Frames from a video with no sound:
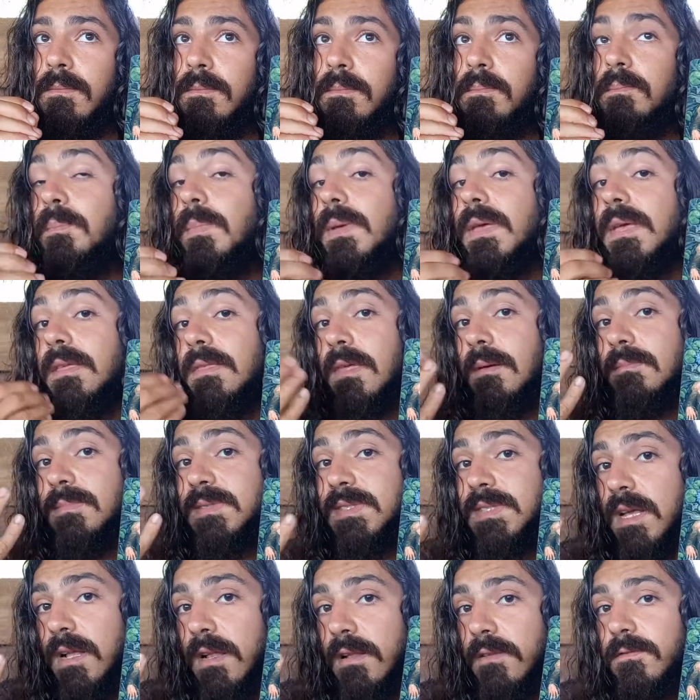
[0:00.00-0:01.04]
be
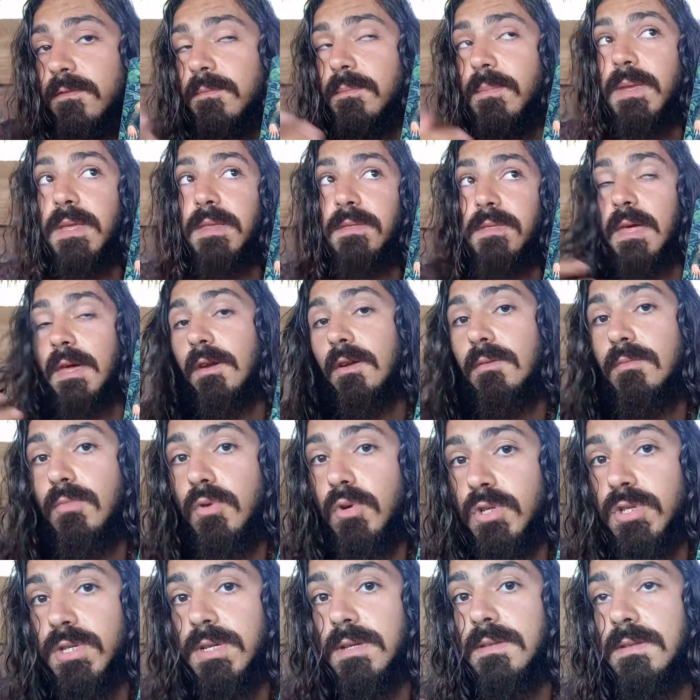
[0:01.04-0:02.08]
themselves, be their
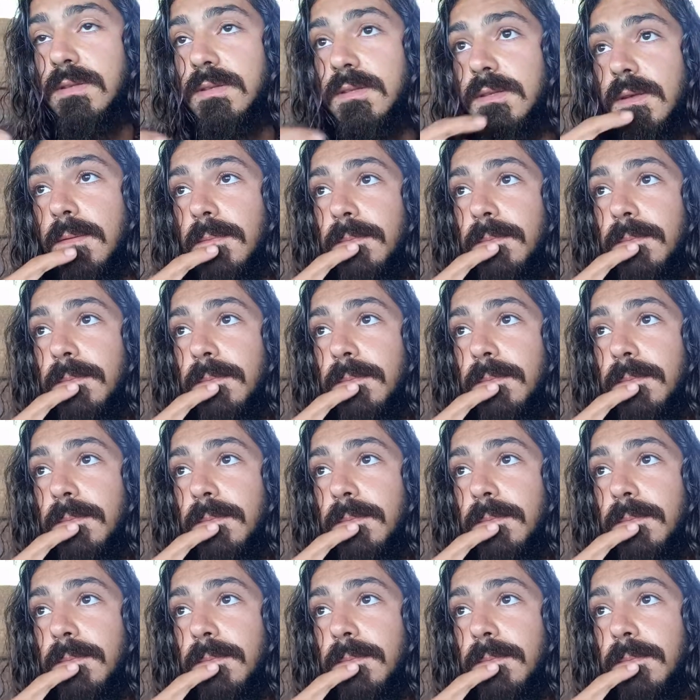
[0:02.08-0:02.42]
emotions,